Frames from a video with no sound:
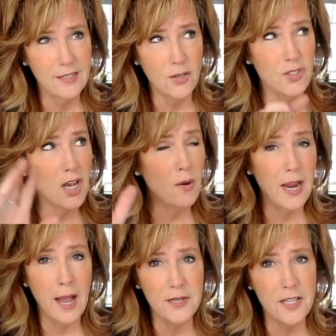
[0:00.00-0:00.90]
You saw what
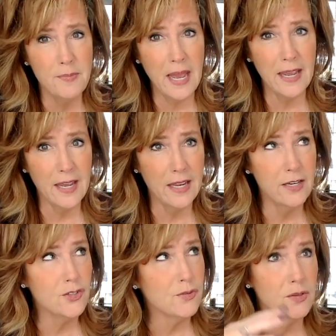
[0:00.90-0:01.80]
happened to the banking
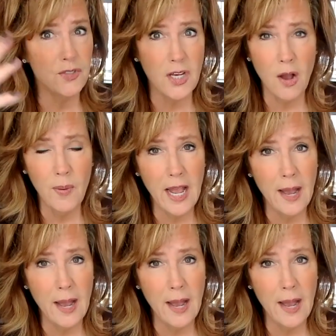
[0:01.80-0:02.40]
industry. You saw what